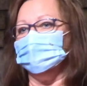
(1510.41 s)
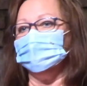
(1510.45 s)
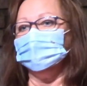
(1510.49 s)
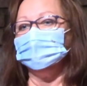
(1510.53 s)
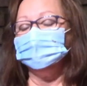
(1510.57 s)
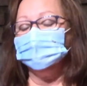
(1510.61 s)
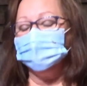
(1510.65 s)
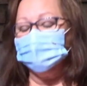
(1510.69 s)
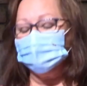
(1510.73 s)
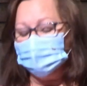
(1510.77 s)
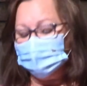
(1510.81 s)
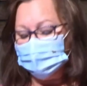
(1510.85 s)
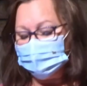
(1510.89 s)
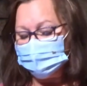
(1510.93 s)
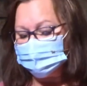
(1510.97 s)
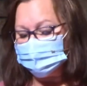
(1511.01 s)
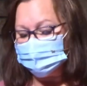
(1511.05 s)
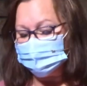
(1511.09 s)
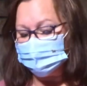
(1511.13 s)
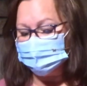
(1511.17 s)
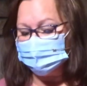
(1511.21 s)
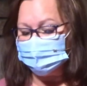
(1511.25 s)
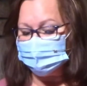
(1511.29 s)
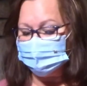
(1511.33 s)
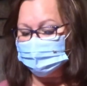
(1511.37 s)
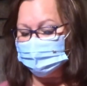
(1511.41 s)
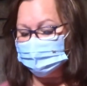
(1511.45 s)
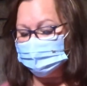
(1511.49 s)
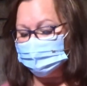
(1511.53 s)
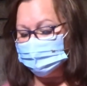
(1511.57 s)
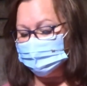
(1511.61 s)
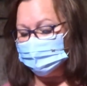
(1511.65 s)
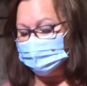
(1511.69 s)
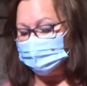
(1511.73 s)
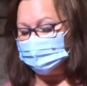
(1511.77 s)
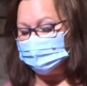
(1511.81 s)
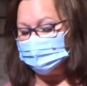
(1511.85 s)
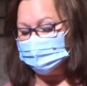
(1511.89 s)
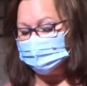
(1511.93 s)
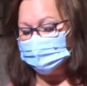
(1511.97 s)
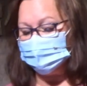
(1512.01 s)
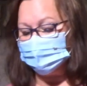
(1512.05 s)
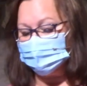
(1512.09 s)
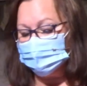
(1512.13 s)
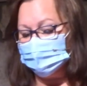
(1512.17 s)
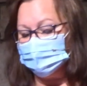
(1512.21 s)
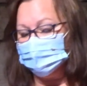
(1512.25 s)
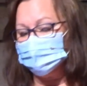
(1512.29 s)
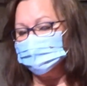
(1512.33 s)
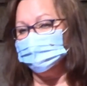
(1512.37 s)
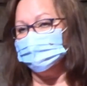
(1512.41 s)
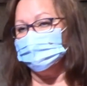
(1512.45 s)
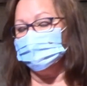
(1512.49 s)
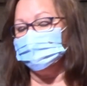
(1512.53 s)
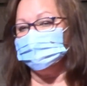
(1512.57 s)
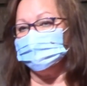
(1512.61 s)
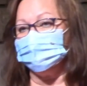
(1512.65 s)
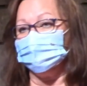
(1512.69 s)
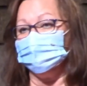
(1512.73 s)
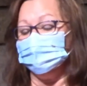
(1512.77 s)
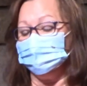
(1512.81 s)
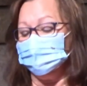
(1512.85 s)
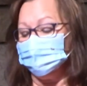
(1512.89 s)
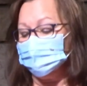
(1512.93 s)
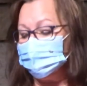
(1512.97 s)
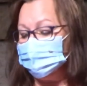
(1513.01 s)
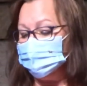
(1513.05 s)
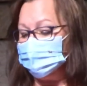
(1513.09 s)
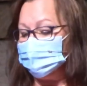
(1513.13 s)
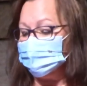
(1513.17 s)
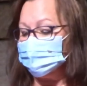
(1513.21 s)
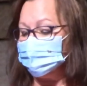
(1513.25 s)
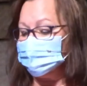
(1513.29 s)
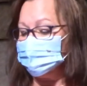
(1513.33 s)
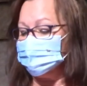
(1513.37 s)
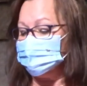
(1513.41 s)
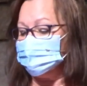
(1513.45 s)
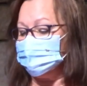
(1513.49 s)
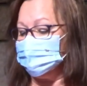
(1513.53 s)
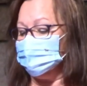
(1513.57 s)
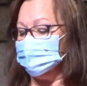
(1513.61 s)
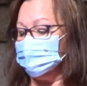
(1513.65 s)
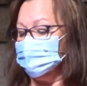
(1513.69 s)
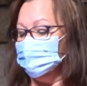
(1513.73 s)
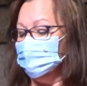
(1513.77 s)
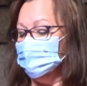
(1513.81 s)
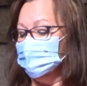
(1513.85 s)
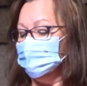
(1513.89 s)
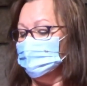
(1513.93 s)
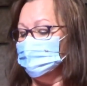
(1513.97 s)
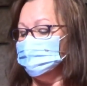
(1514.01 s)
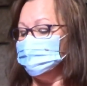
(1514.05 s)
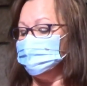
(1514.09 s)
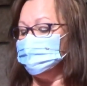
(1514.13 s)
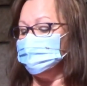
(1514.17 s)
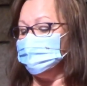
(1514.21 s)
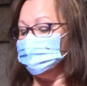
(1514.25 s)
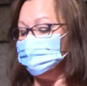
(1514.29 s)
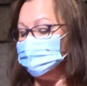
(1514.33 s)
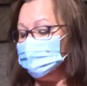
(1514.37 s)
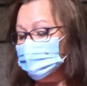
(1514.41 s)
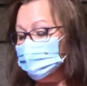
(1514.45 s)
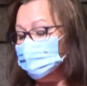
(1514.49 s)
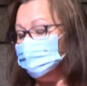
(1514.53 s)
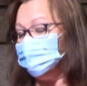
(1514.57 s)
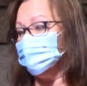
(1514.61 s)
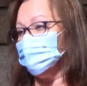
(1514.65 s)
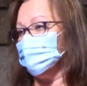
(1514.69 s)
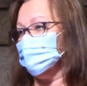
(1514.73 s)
I'm passionately convinced that God wants every person to be